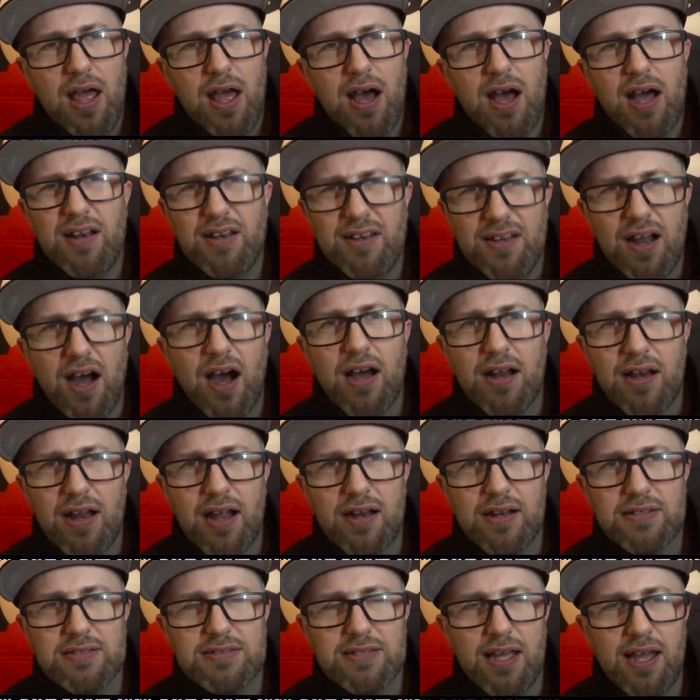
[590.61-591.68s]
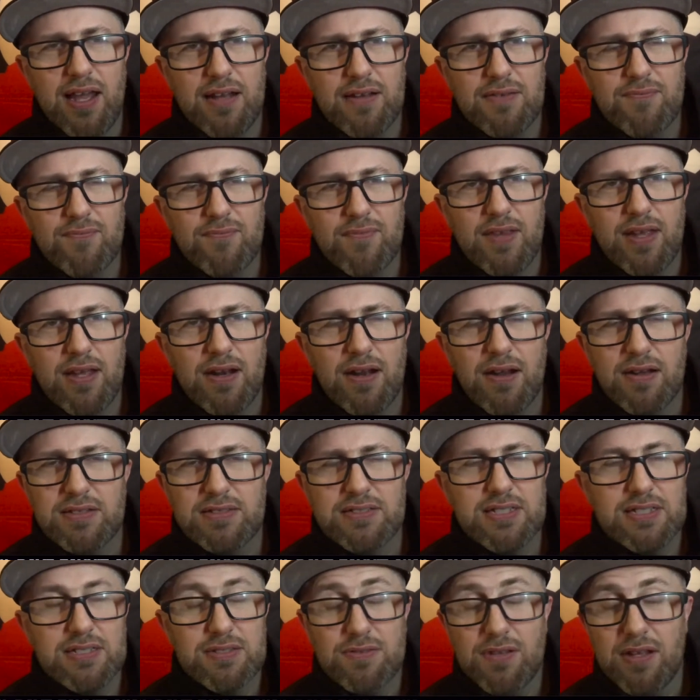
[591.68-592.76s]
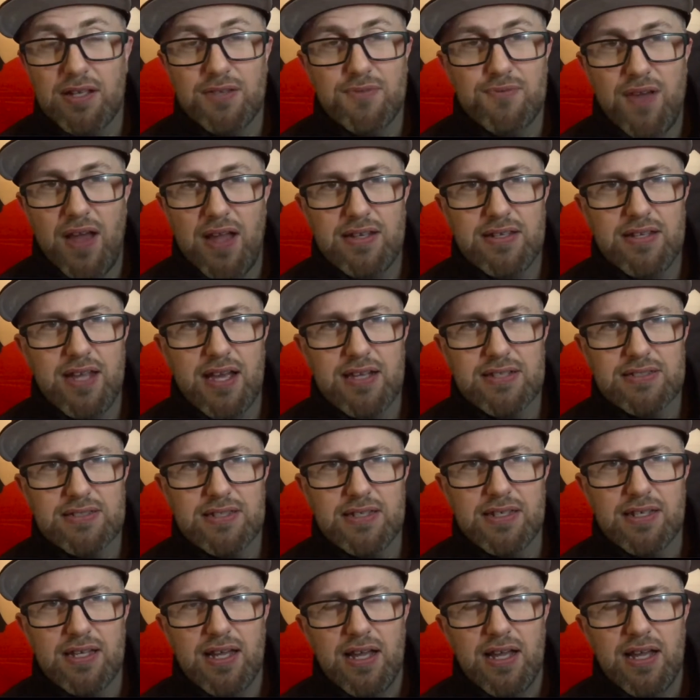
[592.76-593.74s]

a 9 out of 10. It's fantastic.